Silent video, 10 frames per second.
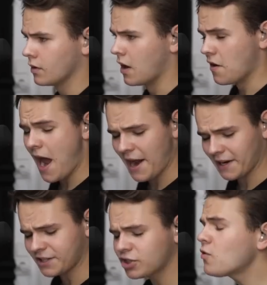All right,
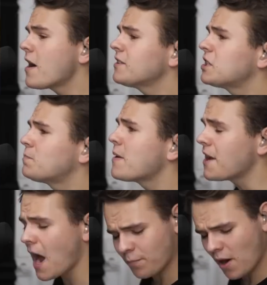let's go ahead and
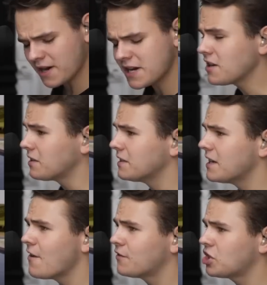speed up right here.
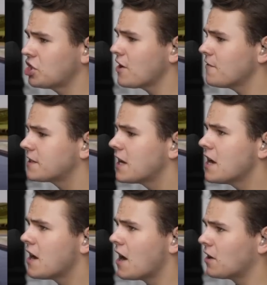Left shift.
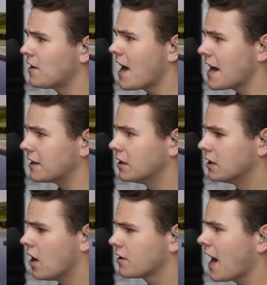All right.
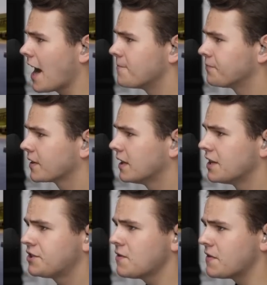Okay,
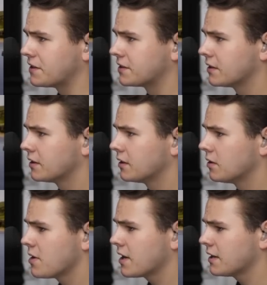let's do this.
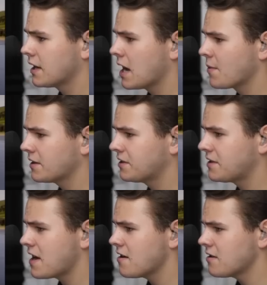We can uh, we can
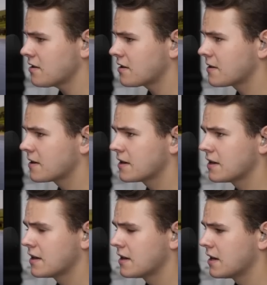steer.
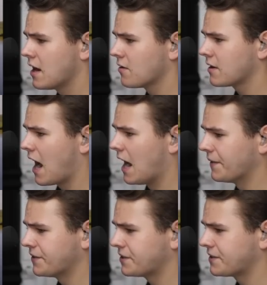Oh god,
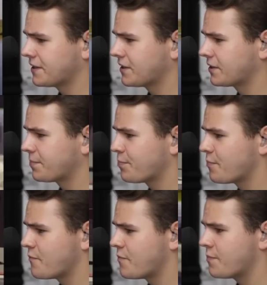this is this is
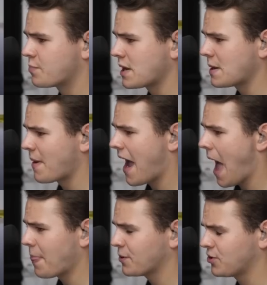really
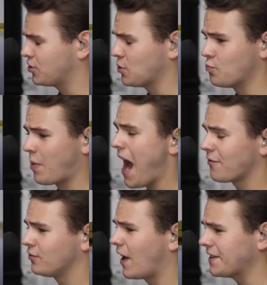bad. This is a bad
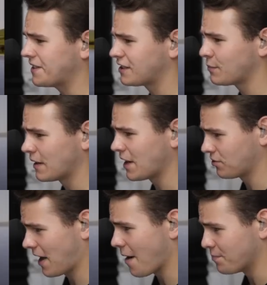flight
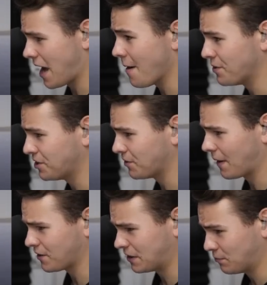simulator episode.
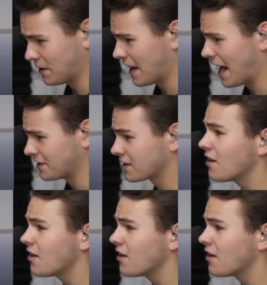I've just realized.